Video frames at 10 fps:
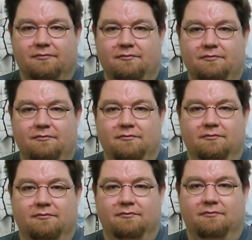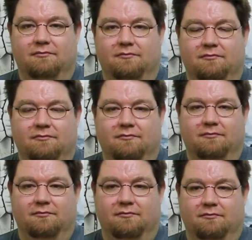
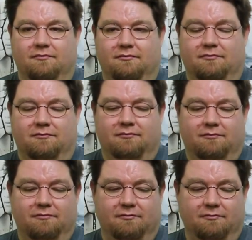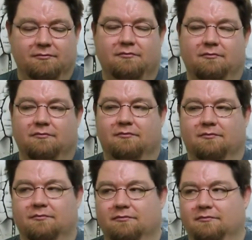[no speech]